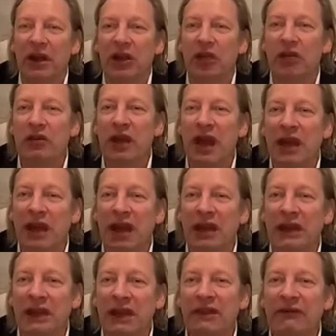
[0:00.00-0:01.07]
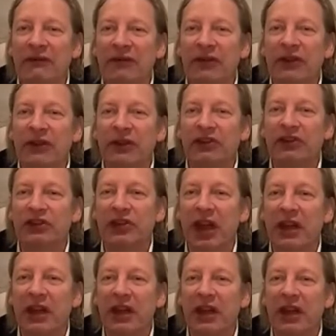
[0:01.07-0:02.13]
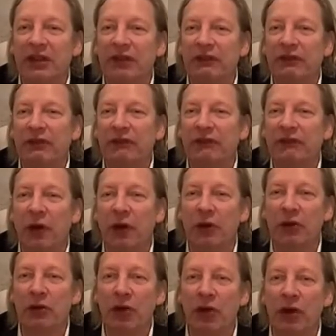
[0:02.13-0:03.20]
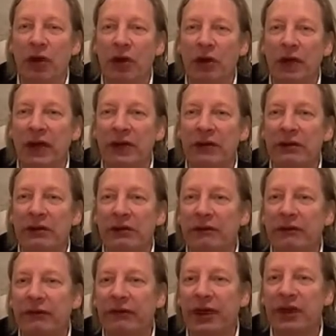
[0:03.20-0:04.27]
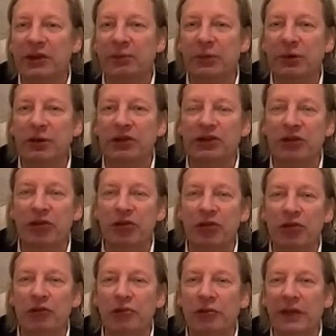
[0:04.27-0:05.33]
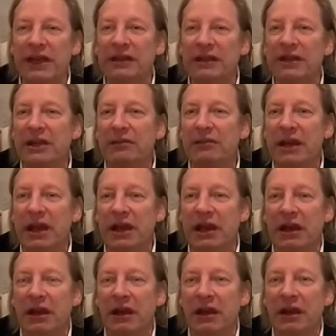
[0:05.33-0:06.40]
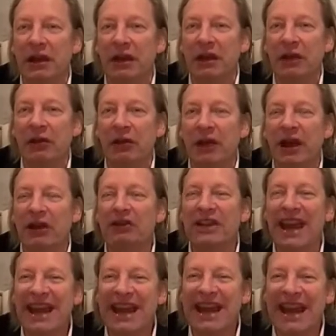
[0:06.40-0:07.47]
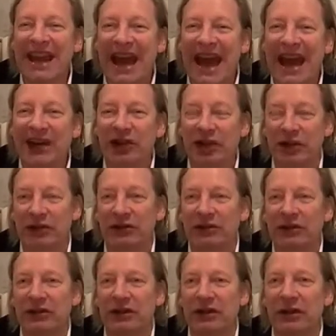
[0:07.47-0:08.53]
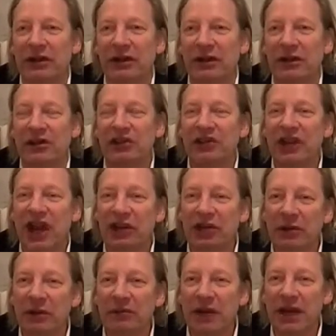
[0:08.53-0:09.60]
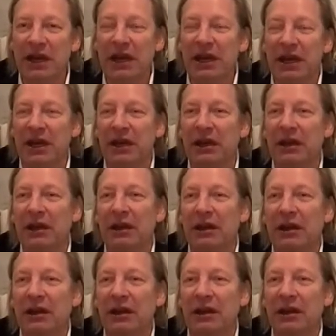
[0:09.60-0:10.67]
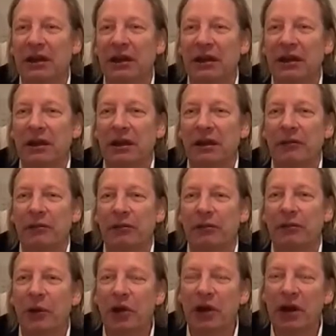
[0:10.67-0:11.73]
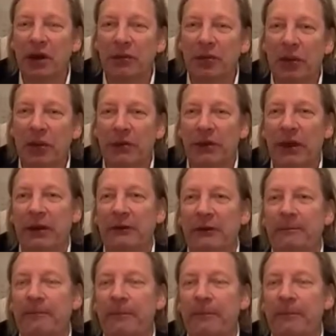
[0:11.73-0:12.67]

You cannot leave the site of this phone call and Facebook, Zoom, LinkedIn meeting without taking actions. Schedule a meeting, book an appointment,